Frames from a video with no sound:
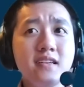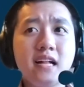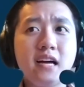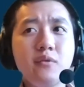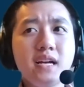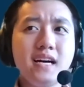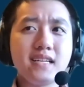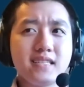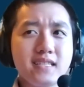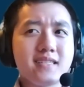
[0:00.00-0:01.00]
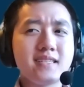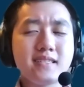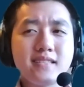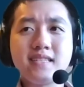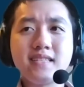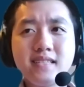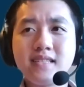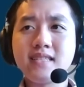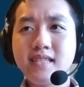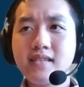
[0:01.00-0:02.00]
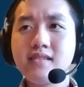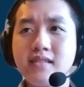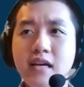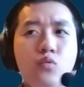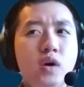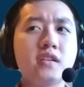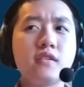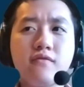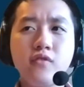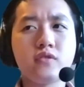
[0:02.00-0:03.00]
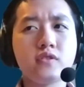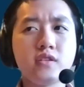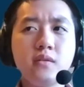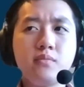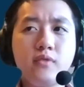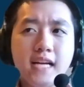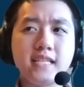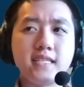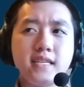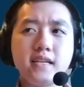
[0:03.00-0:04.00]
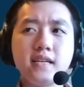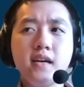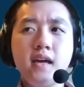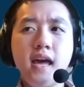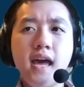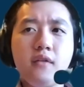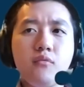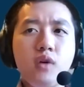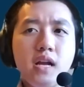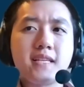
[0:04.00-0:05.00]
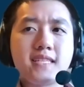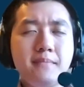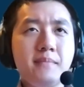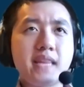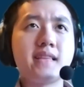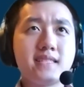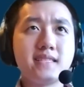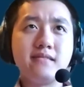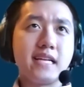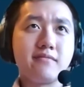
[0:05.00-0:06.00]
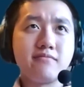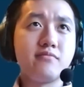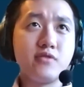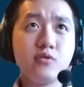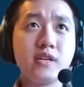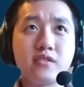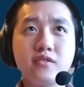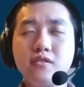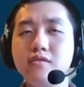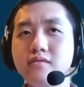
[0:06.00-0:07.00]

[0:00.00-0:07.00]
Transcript: Like what are the certain skills that one should focus on practicing, and what are some methods in like doing so?